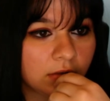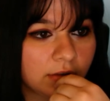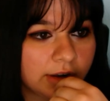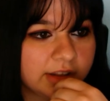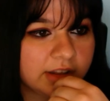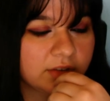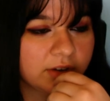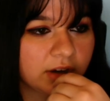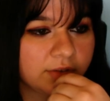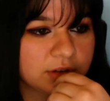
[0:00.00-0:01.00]
And then the
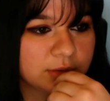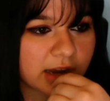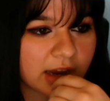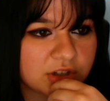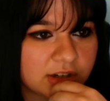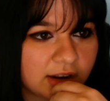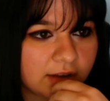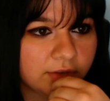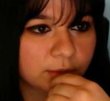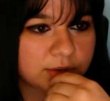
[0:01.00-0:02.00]
very first reaction
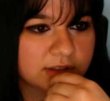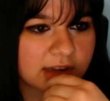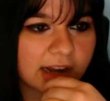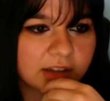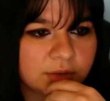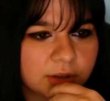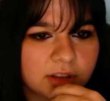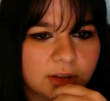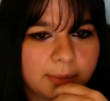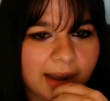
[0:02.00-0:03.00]
ever was Nadia doing
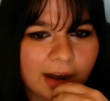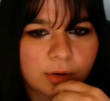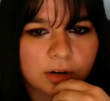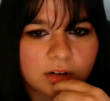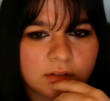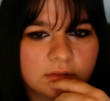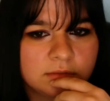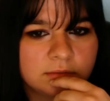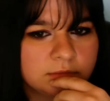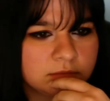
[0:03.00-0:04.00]
the Power
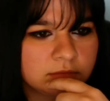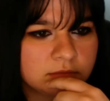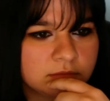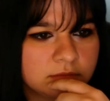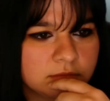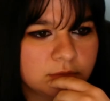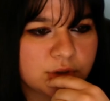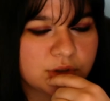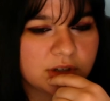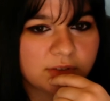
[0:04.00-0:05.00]

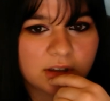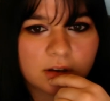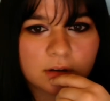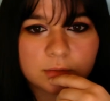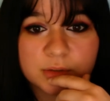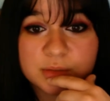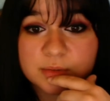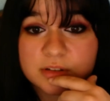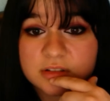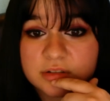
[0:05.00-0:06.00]
music video, which
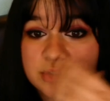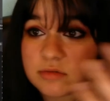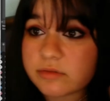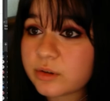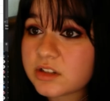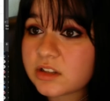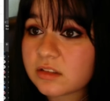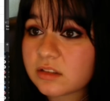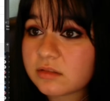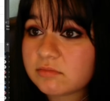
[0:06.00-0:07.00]
was June
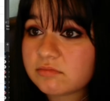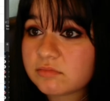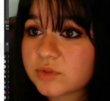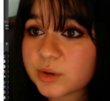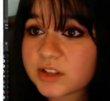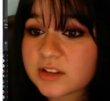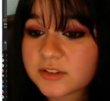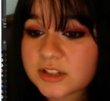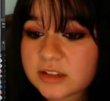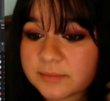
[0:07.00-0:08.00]
14th,
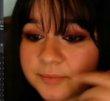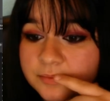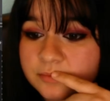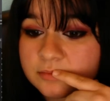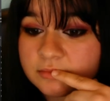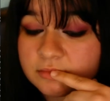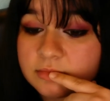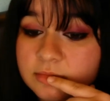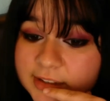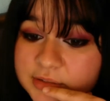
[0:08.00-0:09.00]
2017.
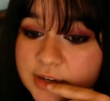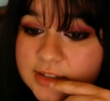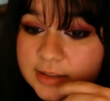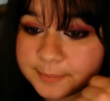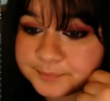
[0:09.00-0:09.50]
That's crazy.